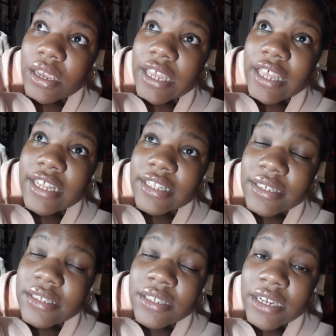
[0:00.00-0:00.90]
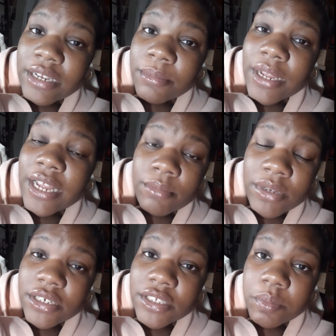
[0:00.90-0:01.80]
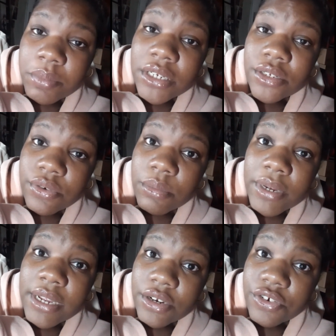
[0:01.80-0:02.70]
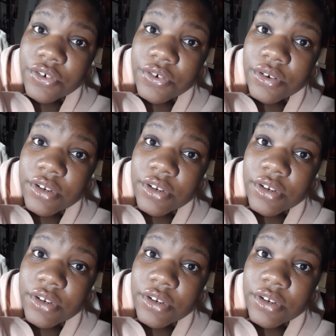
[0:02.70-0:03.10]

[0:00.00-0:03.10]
And this time I'm gonna speak to a manager